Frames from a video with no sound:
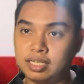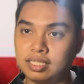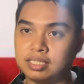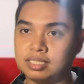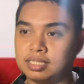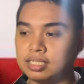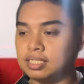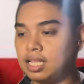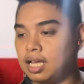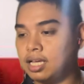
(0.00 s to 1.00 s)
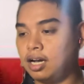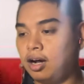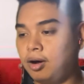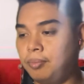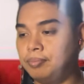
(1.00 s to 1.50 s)
It's just like
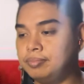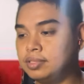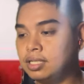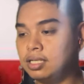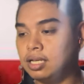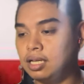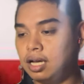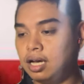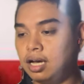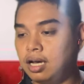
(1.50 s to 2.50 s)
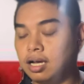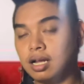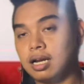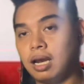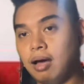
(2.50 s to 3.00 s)

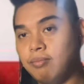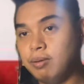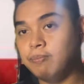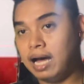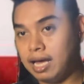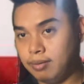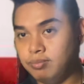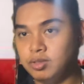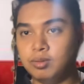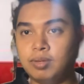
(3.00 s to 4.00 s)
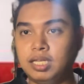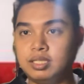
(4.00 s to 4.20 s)
clubby vibe to me.